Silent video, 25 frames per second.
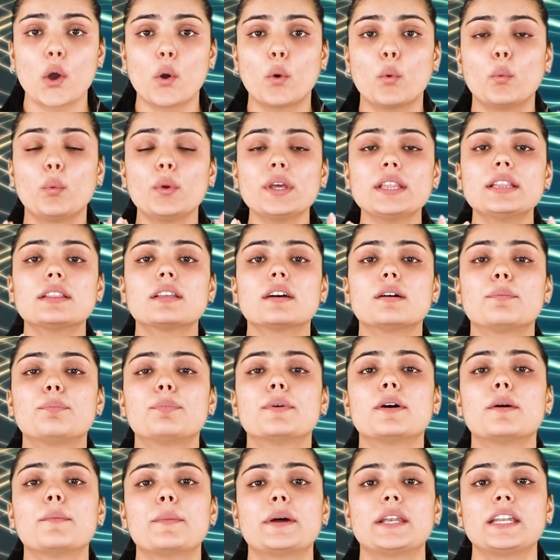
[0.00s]
with a
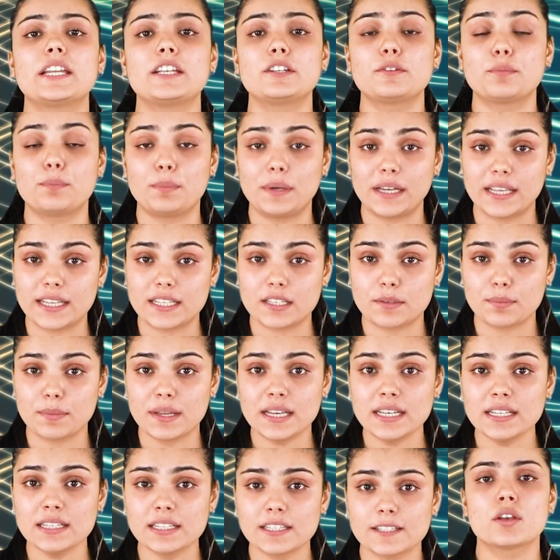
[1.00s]
permanent
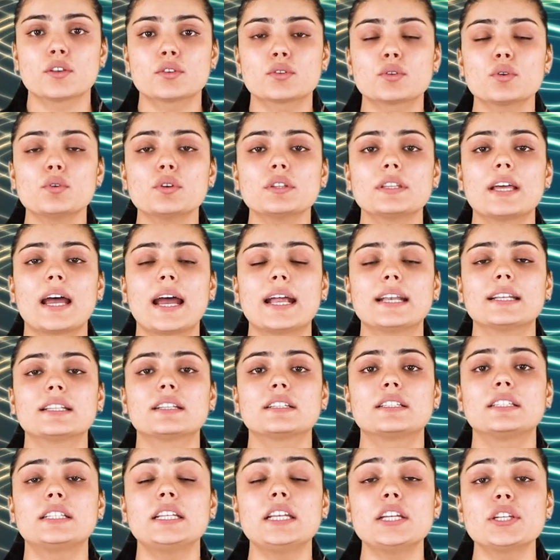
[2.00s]
placement so that
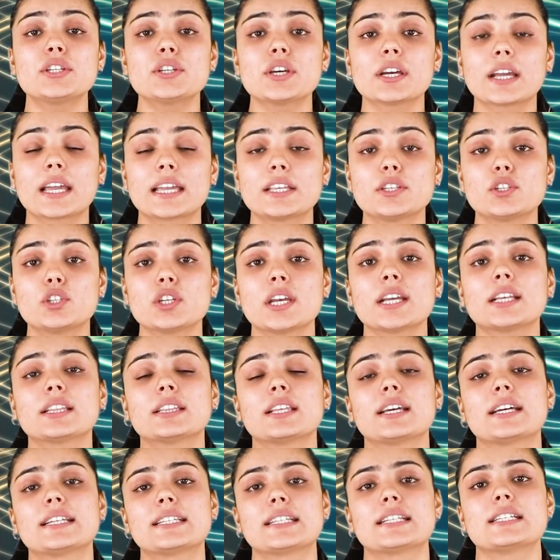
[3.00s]
the teacher can check
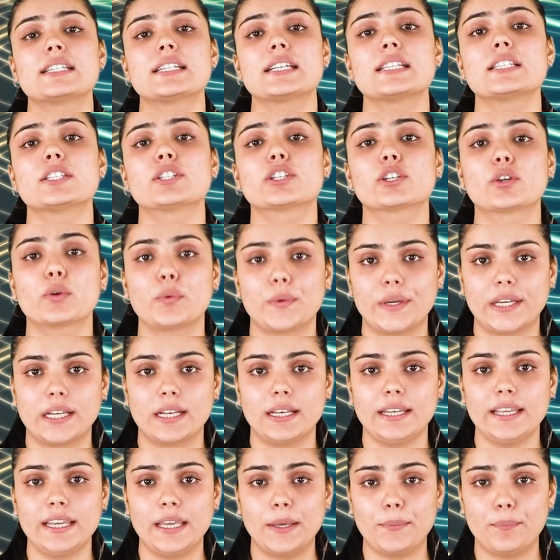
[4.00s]
the attendance
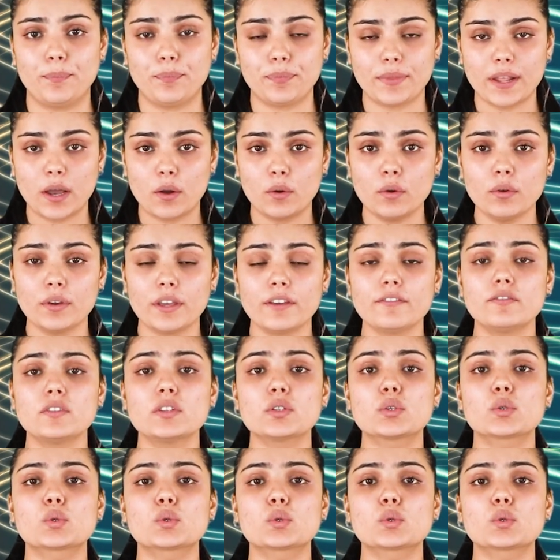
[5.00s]
quickly. Now, if the